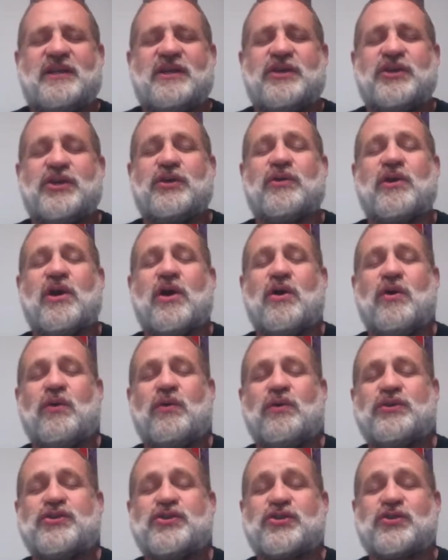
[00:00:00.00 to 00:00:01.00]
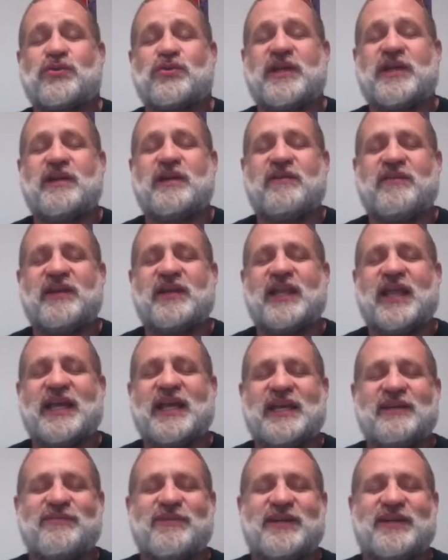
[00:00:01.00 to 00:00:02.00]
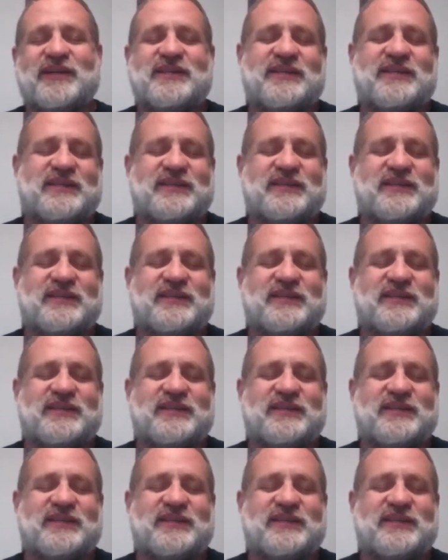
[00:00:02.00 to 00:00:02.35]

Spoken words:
your own tree of enlightenment.